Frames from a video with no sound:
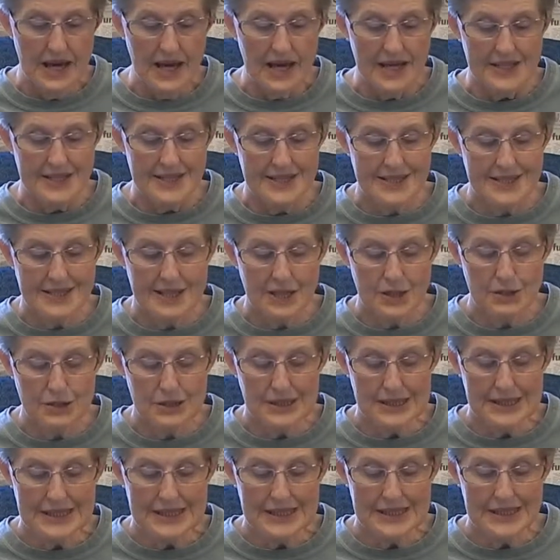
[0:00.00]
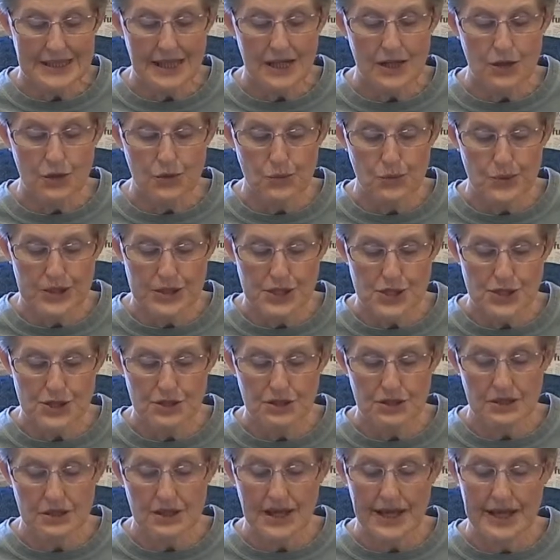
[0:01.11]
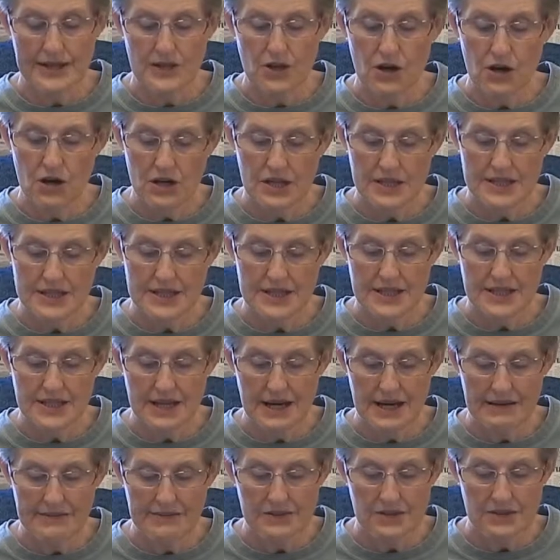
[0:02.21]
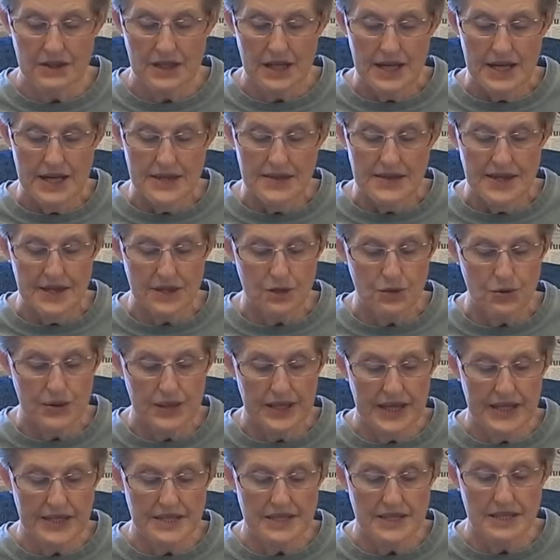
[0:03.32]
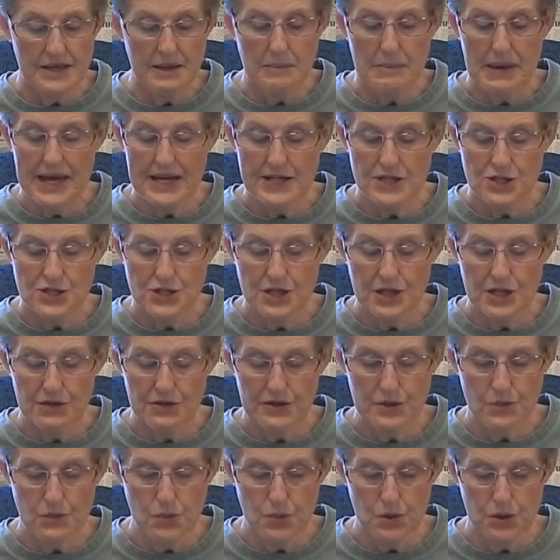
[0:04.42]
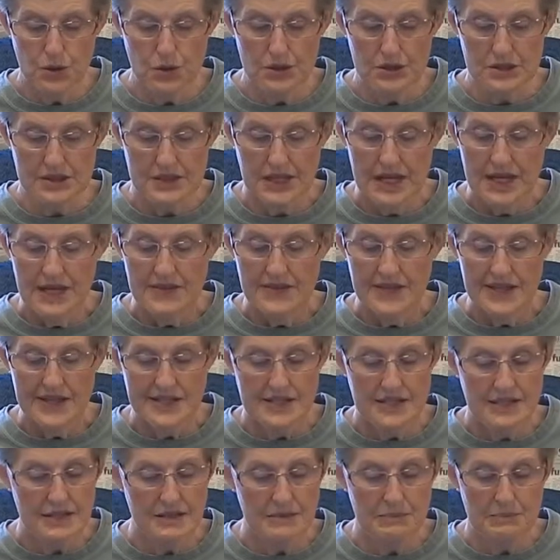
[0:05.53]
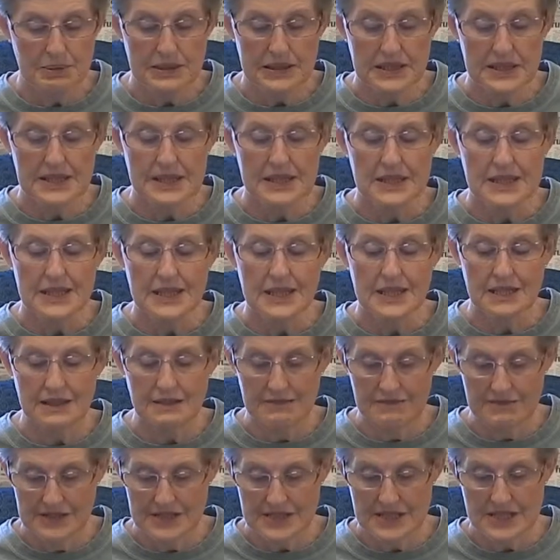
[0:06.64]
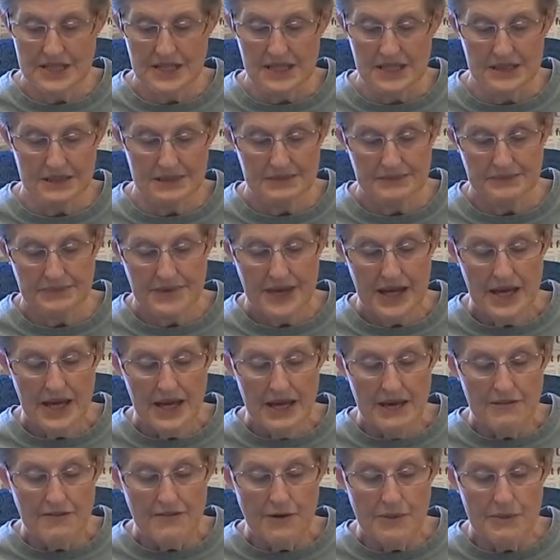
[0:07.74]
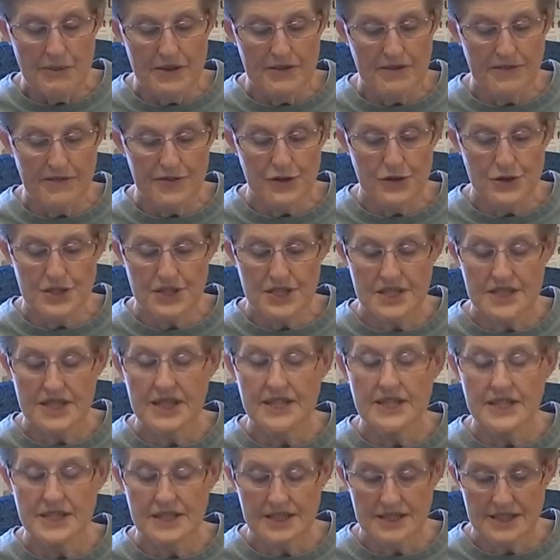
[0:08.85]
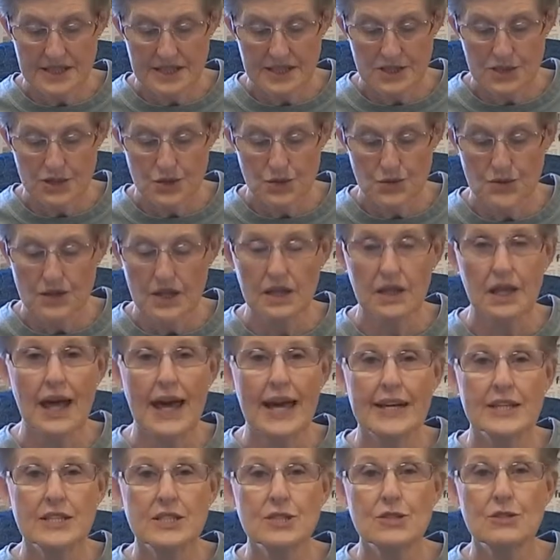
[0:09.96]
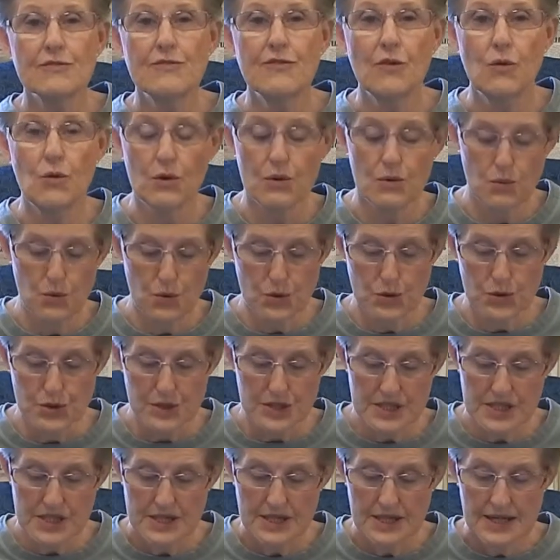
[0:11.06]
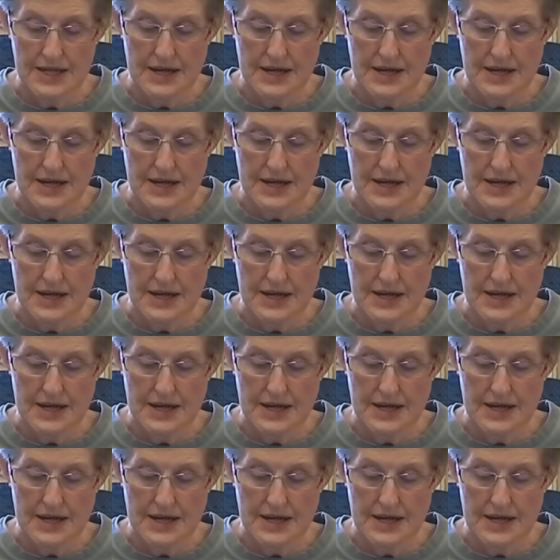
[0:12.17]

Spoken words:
a startling, original, and haunting novel that creates an imaginary world that is completely convincing, from the first sentence to the last 4 words.